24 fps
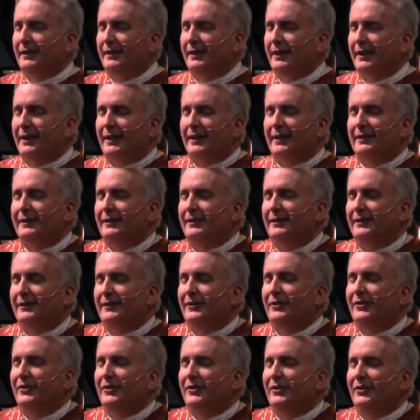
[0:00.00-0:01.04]
that
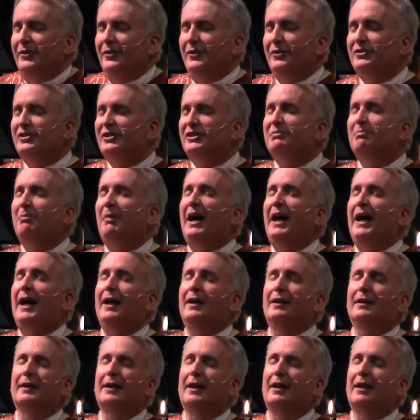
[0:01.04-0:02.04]
you smile